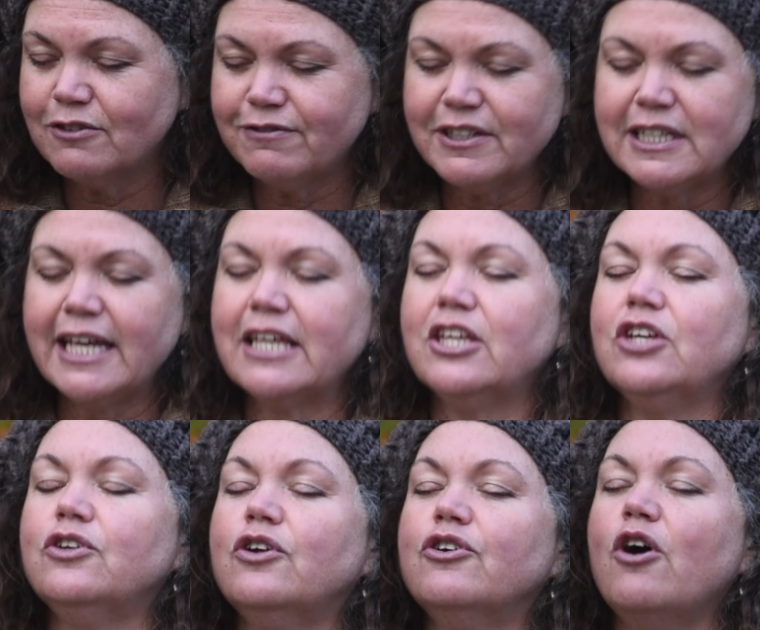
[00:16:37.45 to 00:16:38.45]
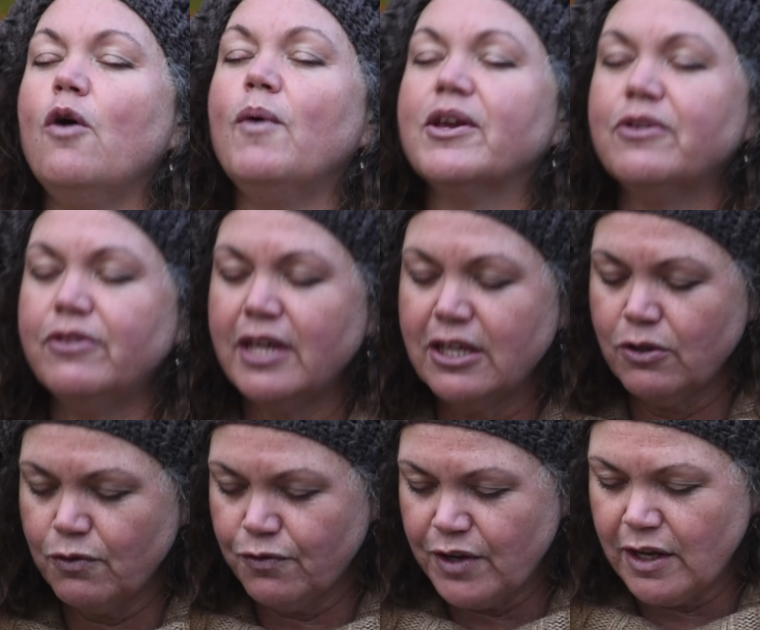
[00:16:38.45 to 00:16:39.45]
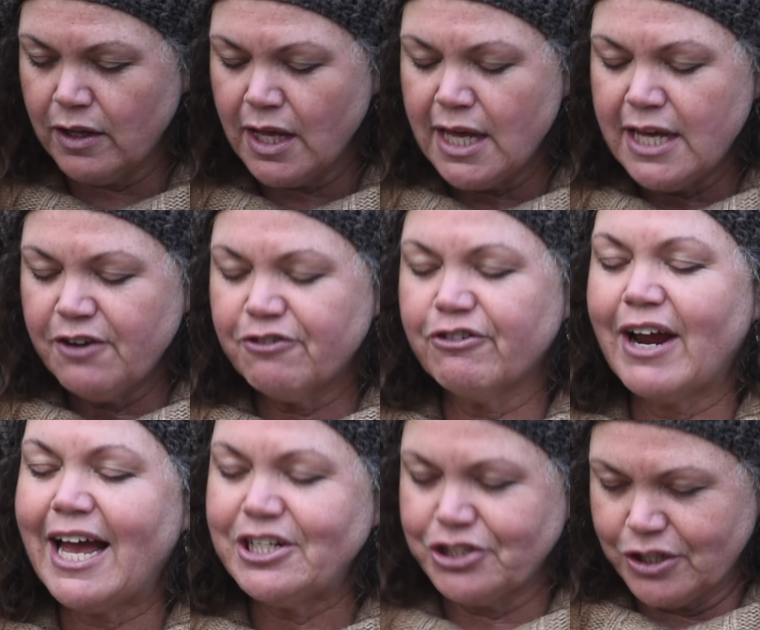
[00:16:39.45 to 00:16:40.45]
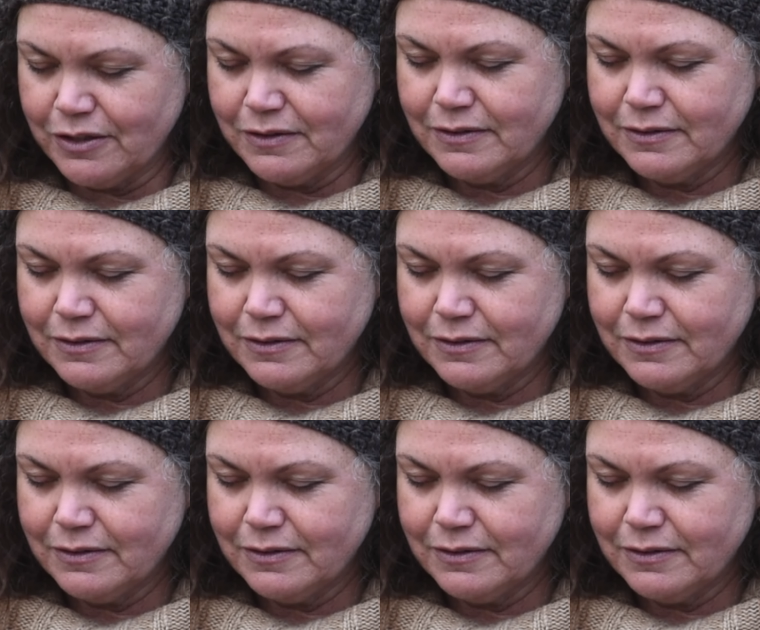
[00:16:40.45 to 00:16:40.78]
You feel like you don't know what you think. You feel fragile.